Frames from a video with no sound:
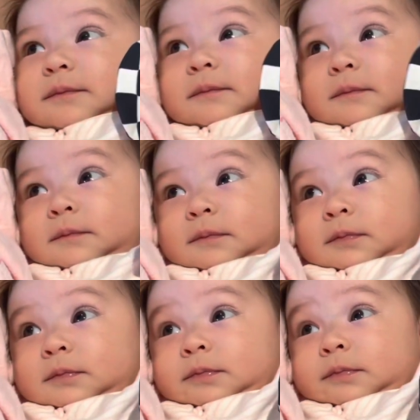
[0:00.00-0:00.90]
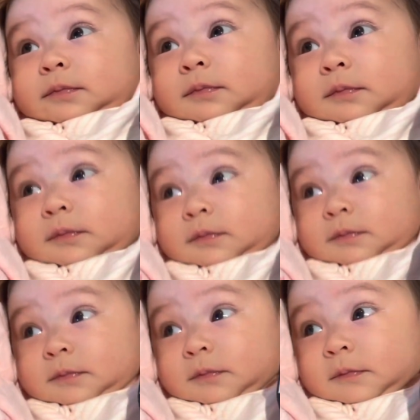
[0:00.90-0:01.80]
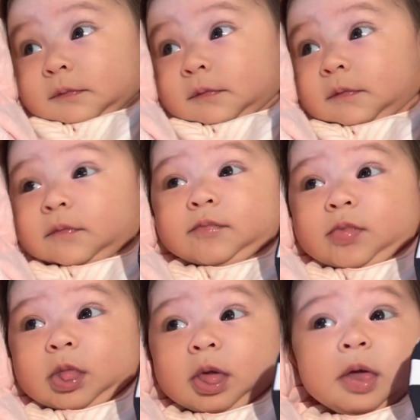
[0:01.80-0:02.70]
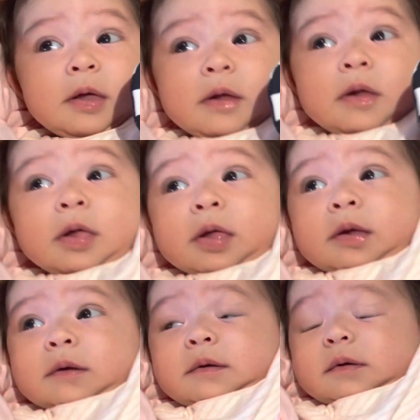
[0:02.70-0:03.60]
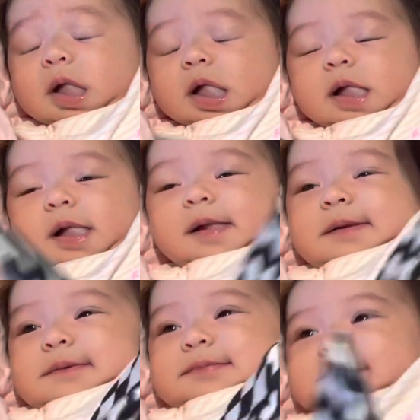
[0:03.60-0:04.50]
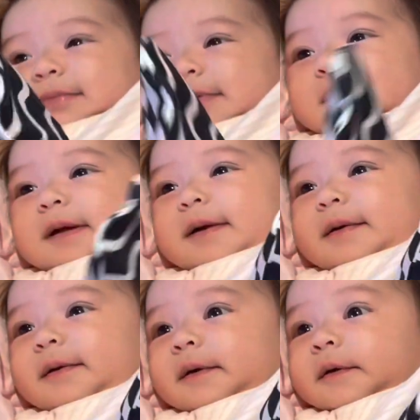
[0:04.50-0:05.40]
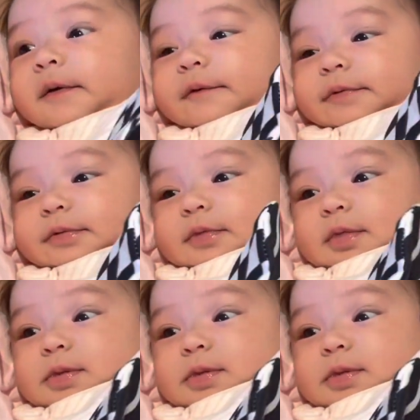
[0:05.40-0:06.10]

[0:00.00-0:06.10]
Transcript: Are you wearing your play mitts by Lovevery? Oh, are you wearing your play mitts?